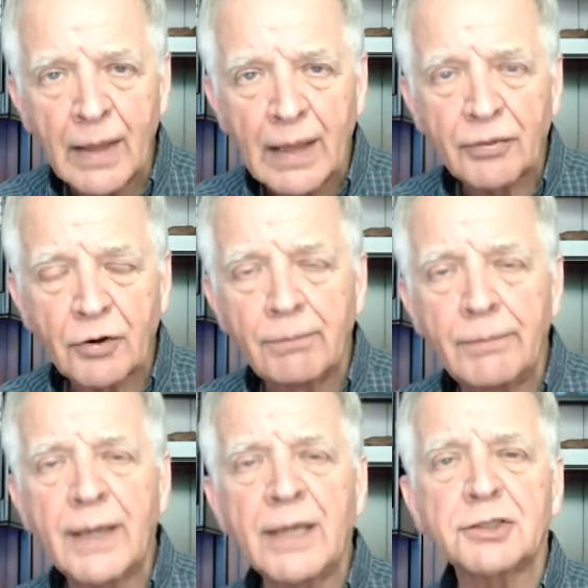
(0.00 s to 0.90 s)
They're
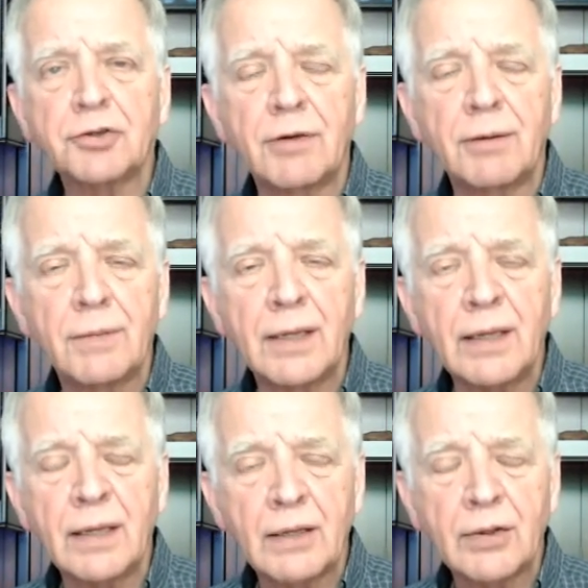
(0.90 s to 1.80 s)
ministering me
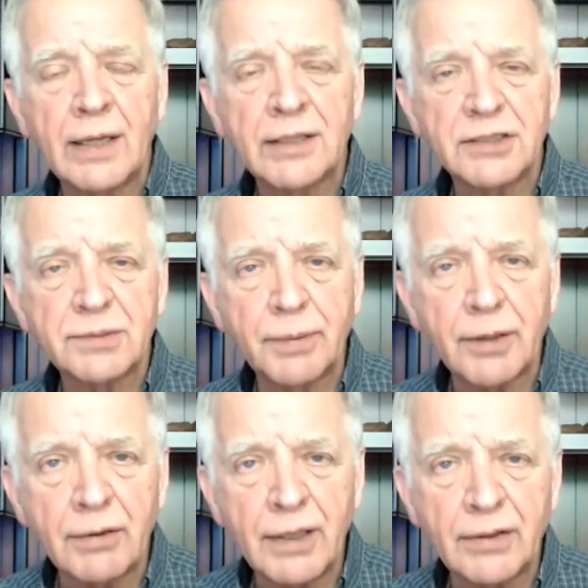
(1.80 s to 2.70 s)
in
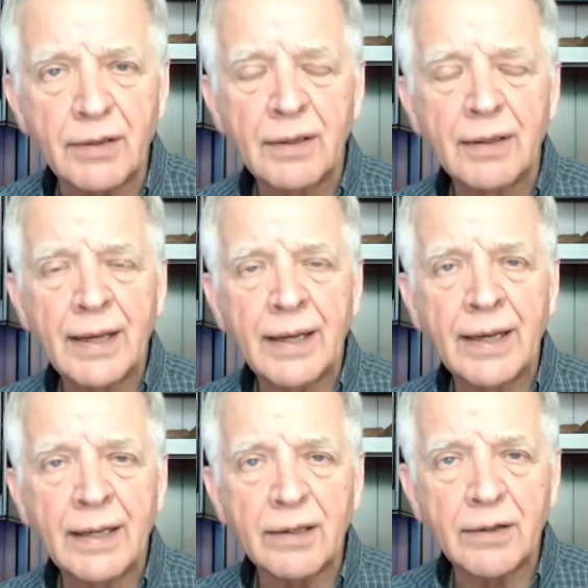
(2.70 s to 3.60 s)
spirit
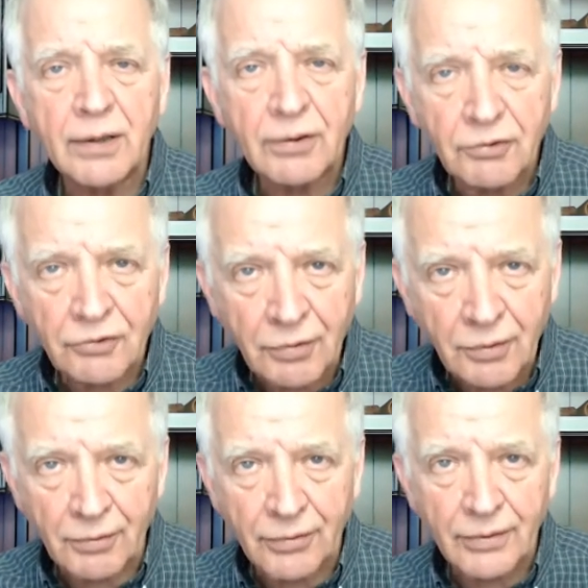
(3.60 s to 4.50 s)
and
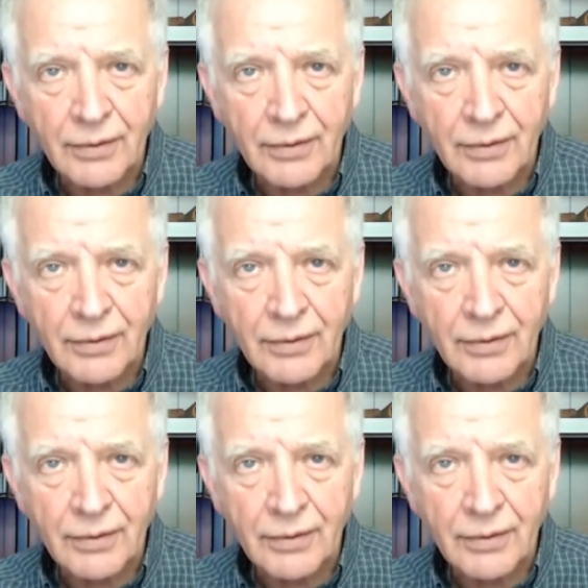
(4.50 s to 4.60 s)
truth.